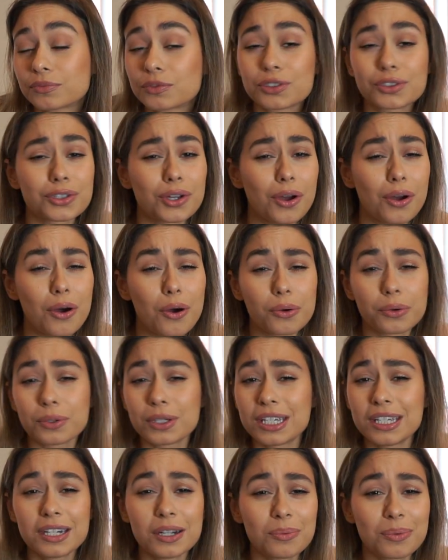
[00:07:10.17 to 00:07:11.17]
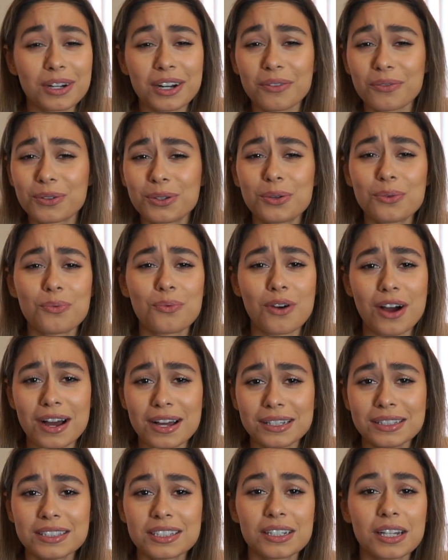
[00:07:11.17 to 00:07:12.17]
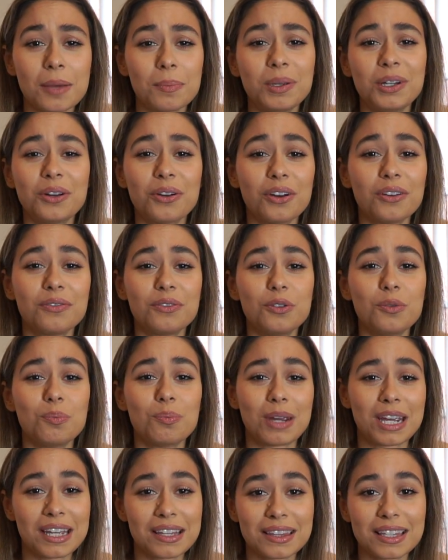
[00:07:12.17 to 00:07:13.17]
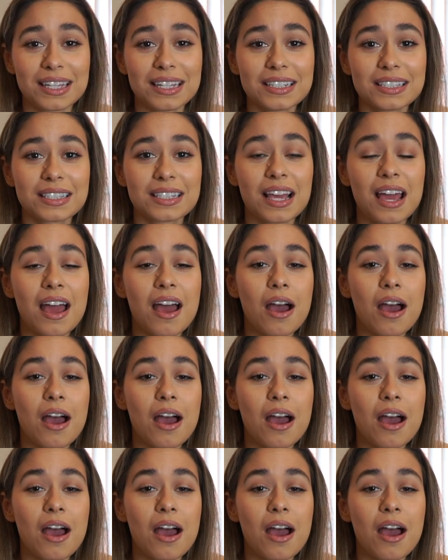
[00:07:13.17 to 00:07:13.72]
So eat it whenever you want. Let me know if you make this.